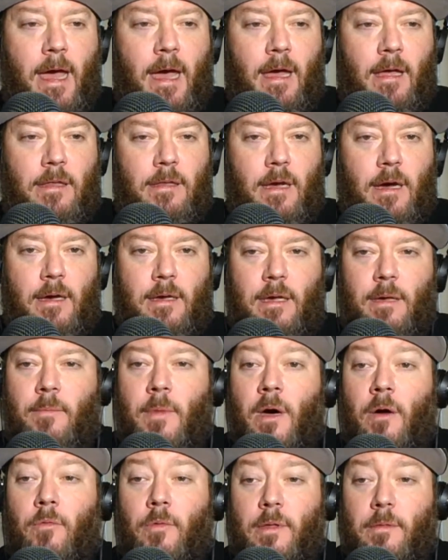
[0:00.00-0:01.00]
and
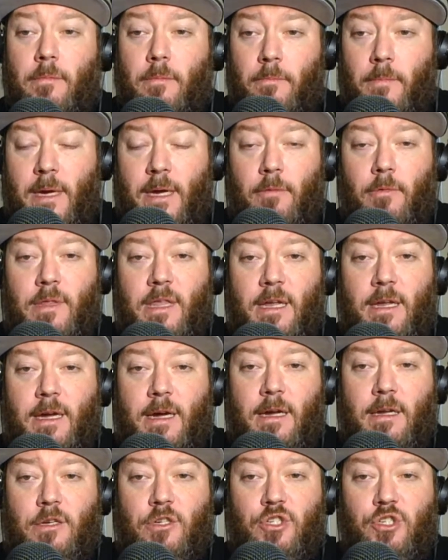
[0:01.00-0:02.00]
email with me with any
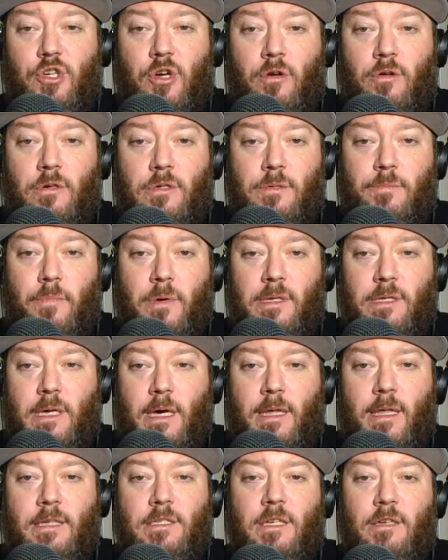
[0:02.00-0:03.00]
kind of shows. But
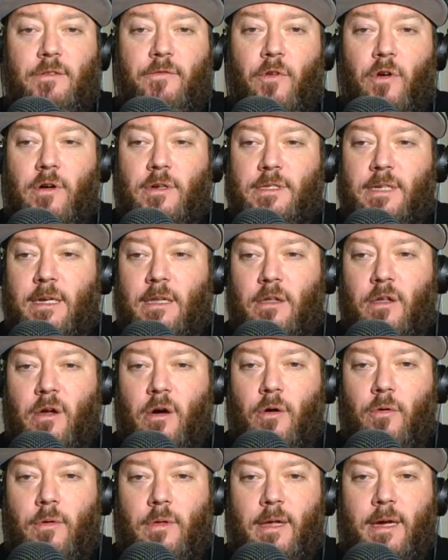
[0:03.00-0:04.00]
that's as far as I
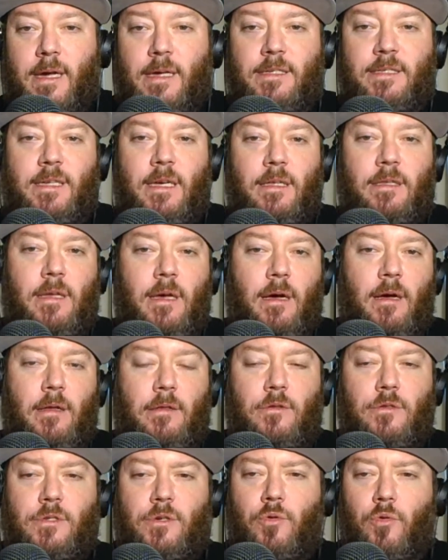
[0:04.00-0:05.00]
know. And like I said,
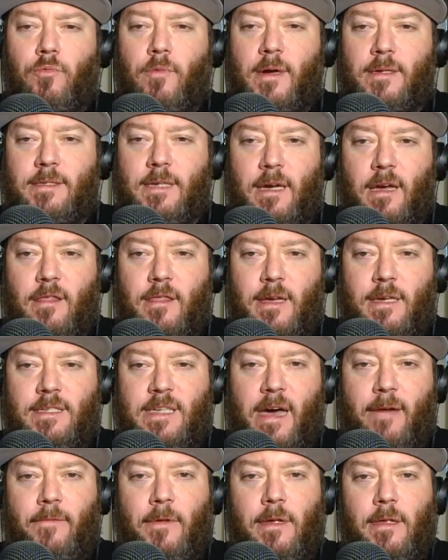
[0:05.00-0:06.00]
New School Wrestling, I think,
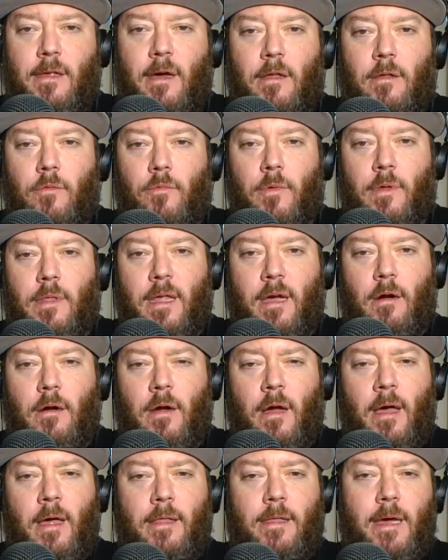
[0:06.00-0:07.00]
is having another one
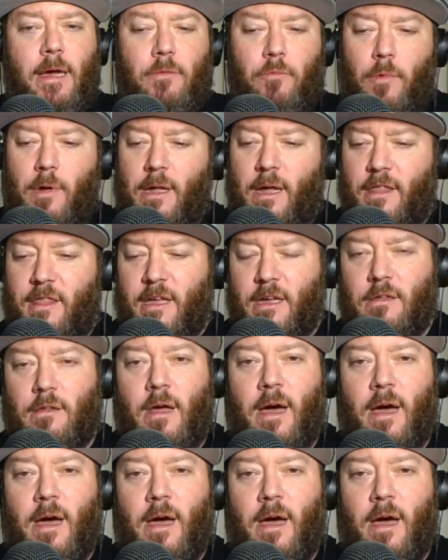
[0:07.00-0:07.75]
there. They had one, I think,